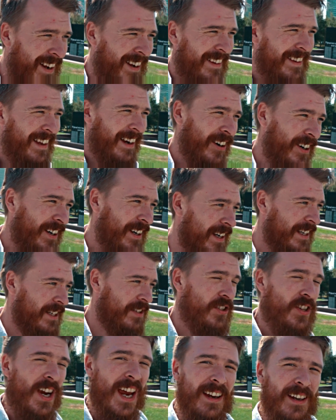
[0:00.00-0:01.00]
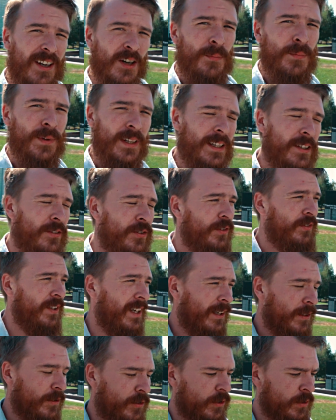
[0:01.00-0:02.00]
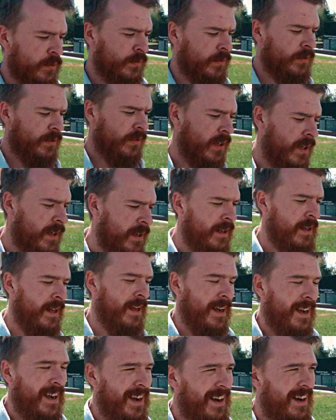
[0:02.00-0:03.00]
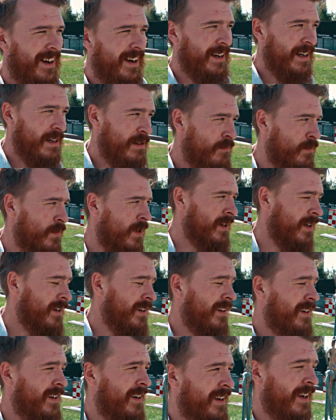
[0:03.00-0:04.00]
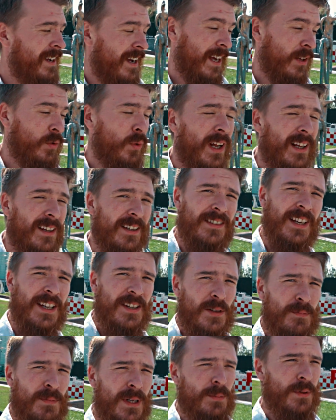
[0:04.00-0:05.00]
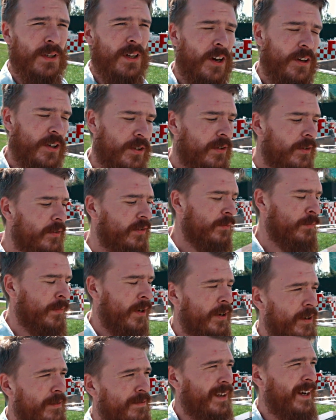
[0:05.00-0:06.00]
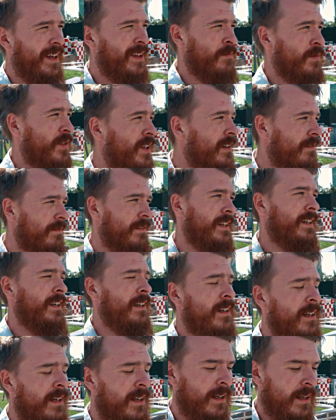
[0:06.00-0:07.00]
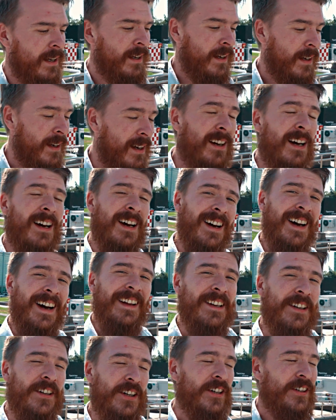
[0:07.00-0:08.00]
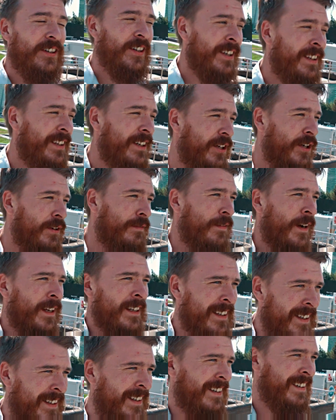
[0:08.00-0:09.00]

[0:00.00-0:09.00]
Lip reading: They're a Czech company who sell drones, as well as teaching people how to use them, how to fly them safely, and they're good fun.